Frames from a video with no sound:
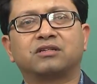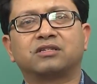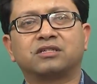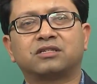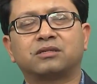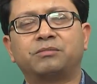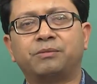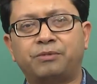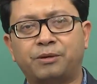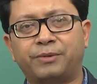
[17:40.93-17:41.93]
system
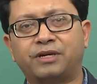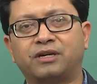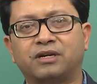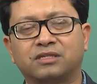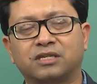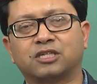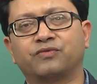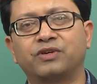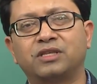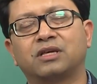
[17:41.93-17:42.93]
implemented in such a
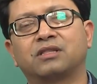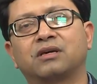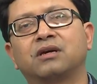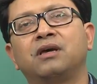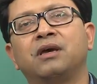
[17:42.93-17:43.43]
way that the